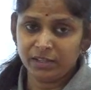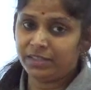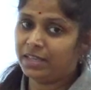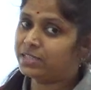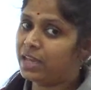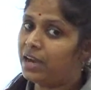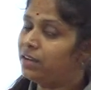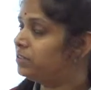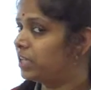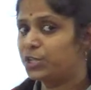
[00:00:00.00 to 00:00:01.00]
These
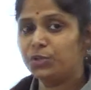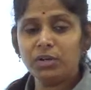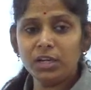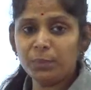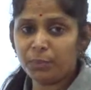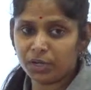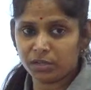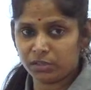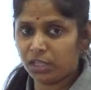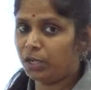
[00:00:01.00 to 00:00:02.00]
are sexually
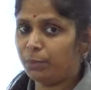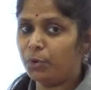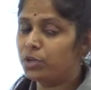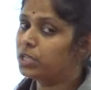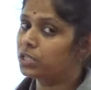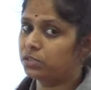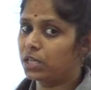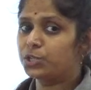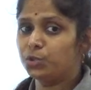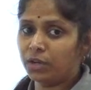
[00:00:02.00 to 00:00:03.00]
they reproduce
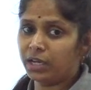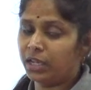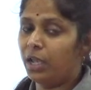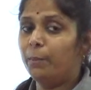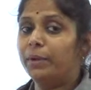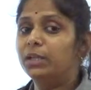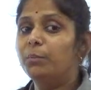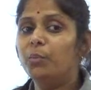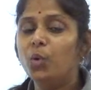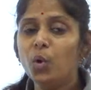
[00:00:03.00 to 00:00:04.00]
sexually, but the
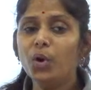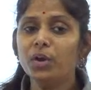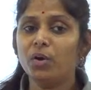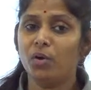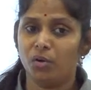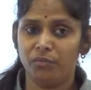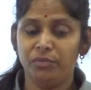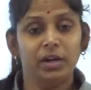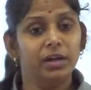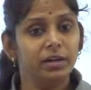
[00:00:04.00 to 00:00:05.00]
mode of
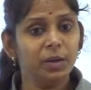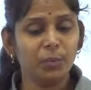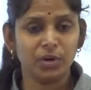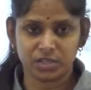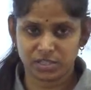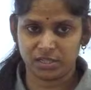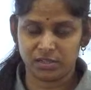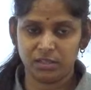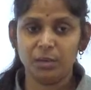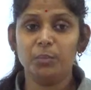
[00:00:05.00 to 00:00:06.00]
reproduction,
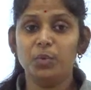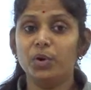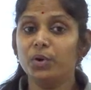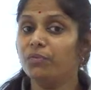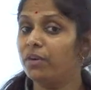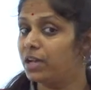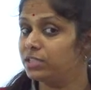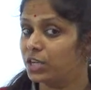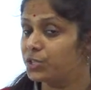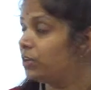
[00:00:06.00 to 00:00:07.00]
the mode of
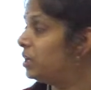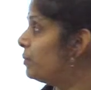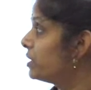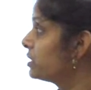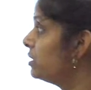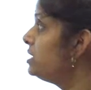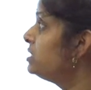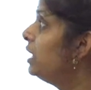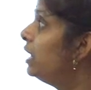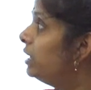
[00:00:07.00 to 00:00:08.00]
asexual reproduction is
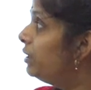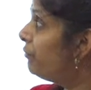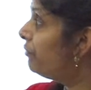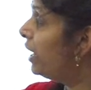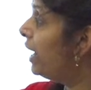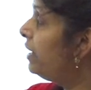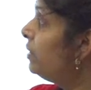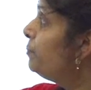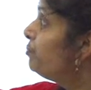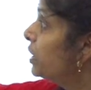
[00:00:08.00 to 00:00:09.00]
different
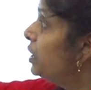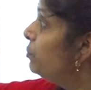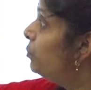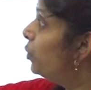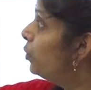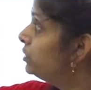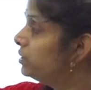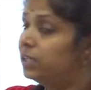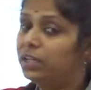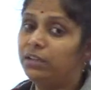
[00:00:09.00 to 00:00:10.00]
in both
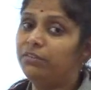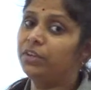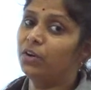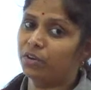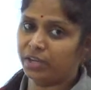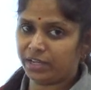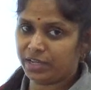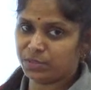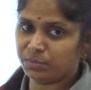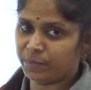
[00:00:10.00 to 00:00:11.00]
the living
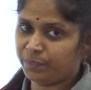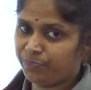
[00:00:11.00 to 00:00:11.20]
organism.